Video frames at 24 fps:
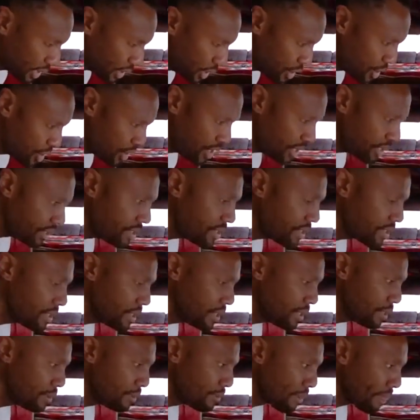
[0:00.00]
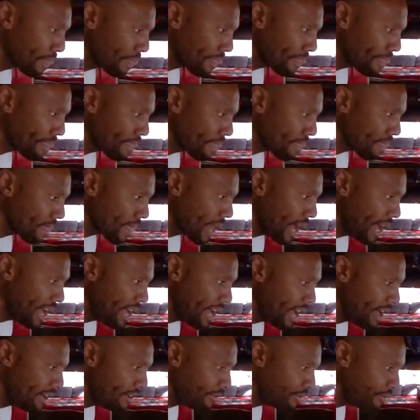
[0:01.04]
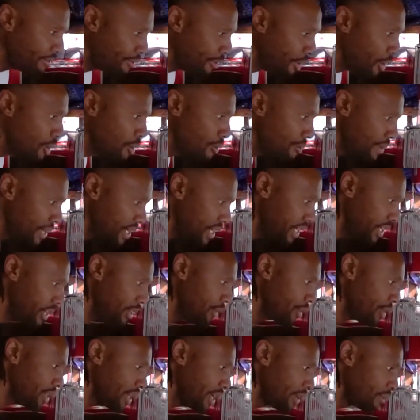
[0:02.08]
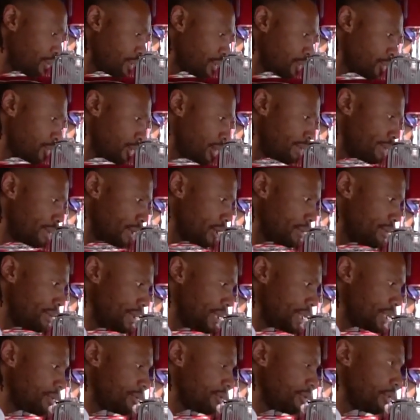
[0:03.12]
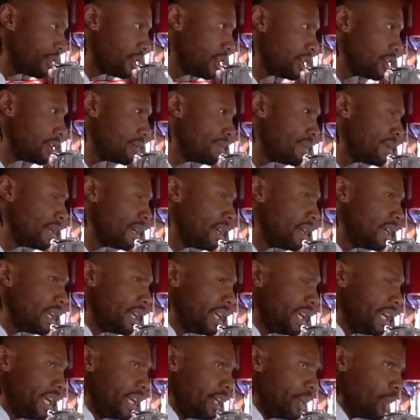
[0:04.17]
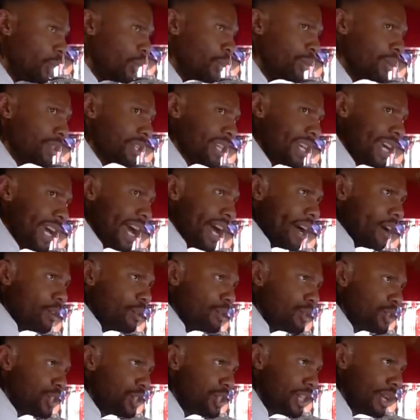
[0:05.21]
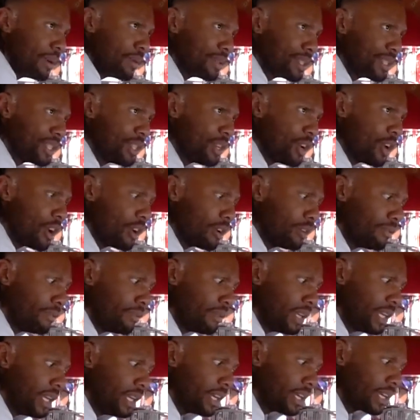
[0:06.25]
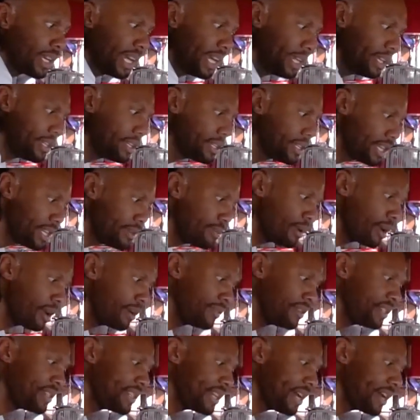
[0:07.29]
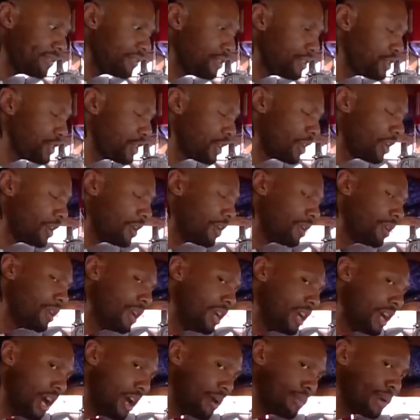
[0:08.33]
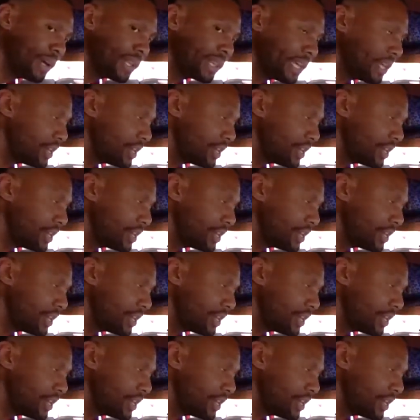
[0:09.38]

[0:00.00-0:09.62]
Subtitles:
cushions. I have foam in here that was repurposed from an old couch that was in an RV. Again, the same RV salvage yard. I bought